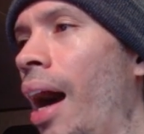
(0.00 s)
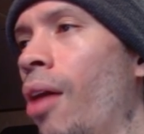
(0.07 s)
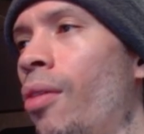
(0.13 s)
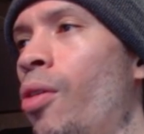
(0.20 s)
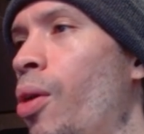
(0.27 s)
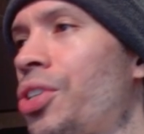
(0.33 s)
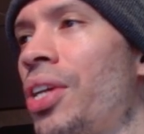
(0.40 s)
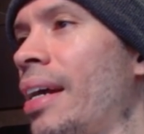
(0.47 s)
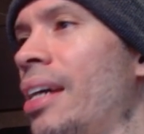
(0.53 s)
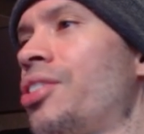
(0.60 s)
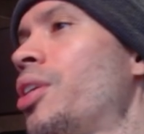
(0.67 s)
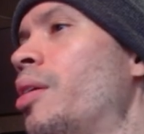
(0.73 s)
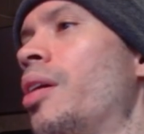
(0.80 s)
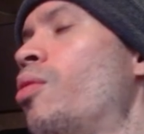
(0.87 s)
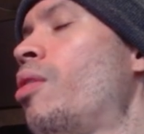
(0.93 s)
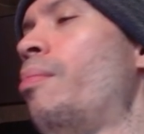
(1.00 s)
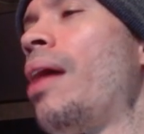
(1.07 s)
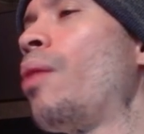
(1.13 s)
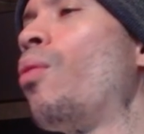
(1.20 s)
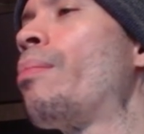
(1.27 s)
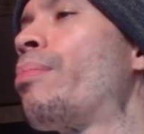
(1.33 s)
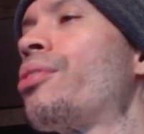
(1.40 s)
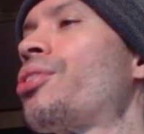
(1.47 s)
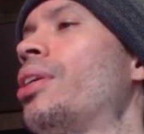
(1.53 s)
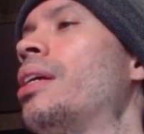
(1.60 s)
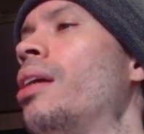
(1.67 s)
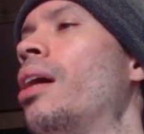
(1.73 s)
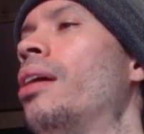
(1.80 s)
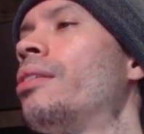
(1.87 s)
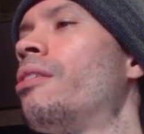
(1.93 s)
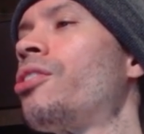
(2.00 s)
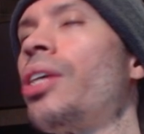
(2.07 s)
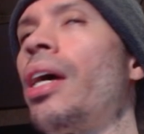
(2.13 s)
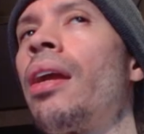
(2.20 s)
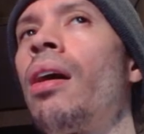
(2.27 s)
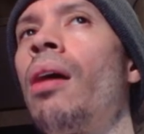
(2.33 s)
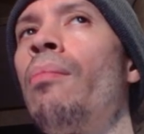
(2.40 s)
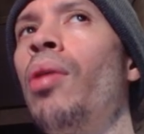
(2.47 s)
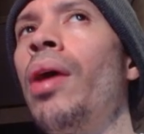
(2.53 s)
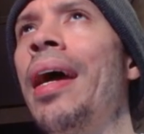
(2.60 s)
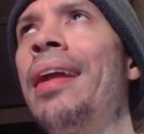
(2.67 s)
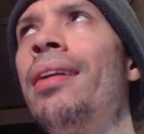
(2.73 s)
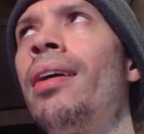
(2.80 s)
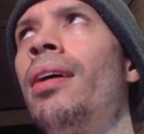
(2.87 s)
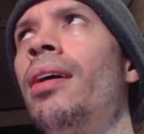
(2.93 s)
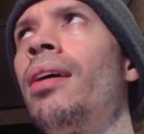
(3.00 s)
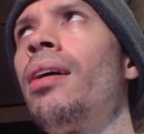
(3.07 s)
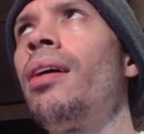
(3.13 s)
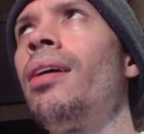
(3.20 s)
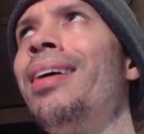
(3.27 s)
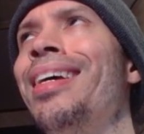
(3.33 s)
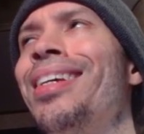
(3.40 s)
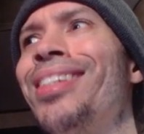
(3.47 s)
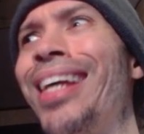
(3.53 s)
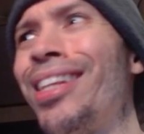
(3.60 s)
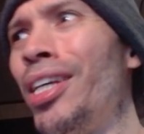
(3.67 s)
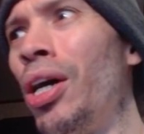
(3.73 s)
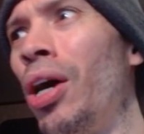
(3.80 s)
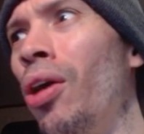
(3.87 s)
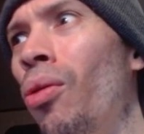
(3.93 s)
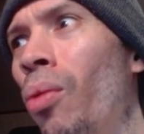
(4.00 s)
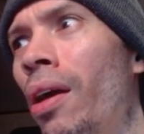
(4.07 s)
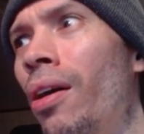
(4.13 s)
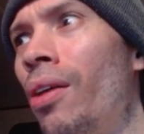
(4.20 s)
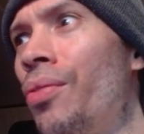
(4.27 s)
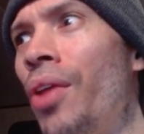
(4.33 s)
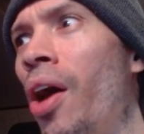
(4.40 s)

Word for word: Of course, I could sit here with my 1% and under setup, but is that the whole world?